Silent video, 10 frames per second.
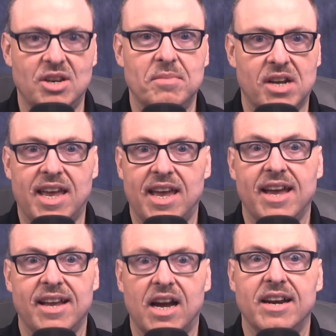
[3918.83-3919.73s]
Gemini
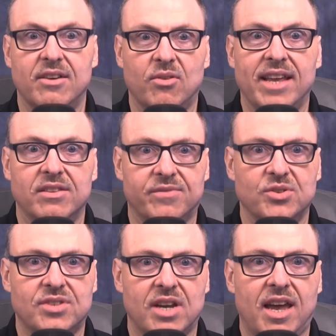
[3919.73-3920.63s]
AI got it right the
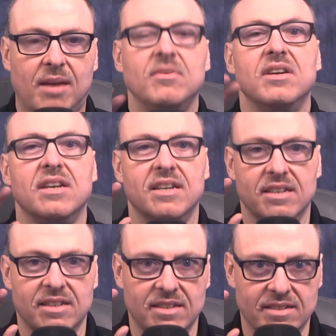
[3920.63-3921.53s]
first time.
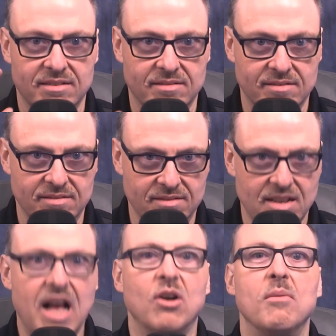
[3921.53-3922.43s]

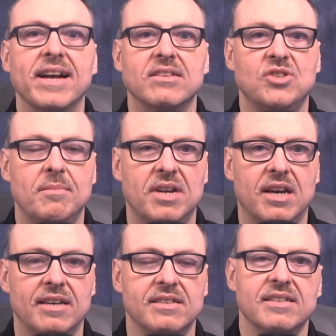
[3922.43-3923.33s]
I'll go back to
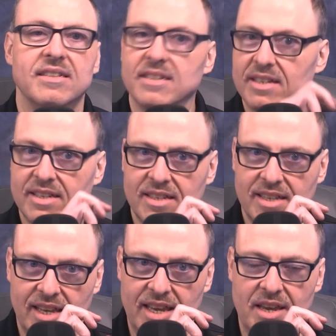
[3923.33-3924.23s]
Gemini.
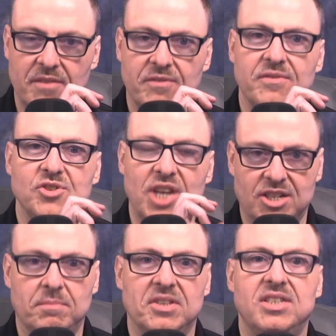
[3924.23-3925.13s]
If
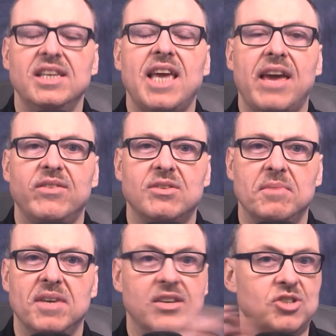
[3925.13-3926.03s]
ChatGPT gave it
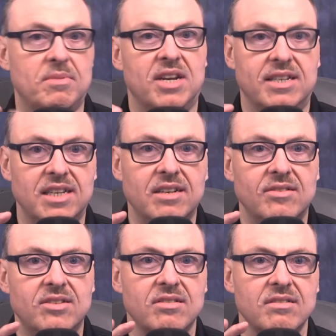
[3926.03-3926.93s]
to me and Gemini
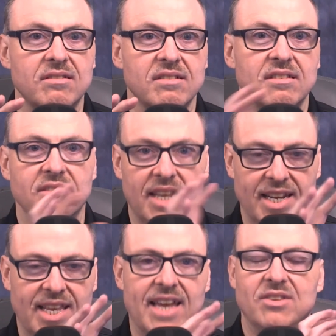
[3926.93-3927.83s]
didn't, then
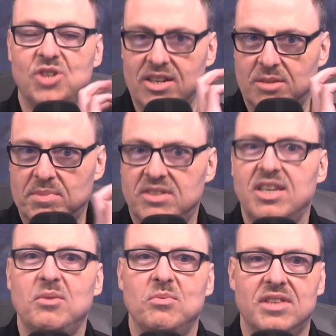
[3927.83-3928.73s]
again,
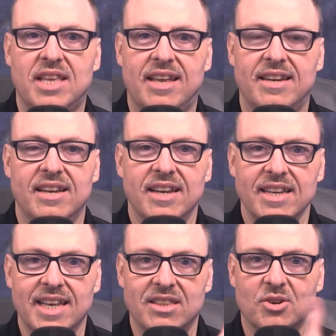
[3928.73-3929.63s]
ChatGPT would then
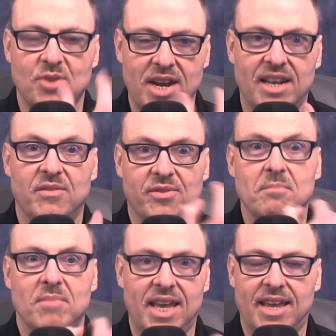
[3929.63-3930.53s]
get the credit
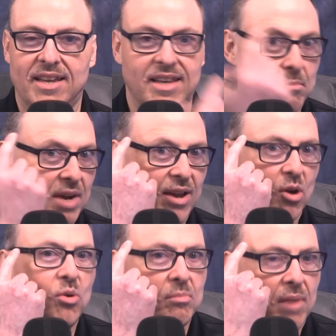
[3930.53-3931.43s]
from me in my
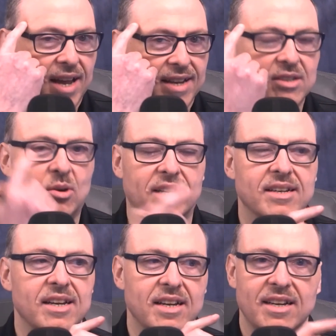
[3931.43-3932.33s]
own mind
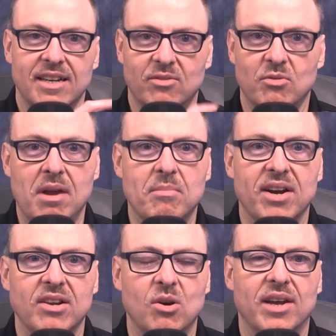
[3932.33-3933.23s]

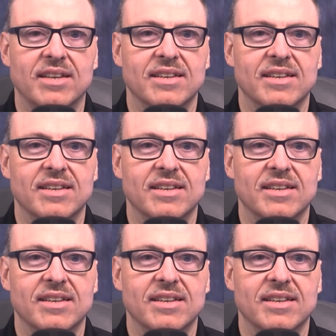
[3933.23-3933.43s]
remembering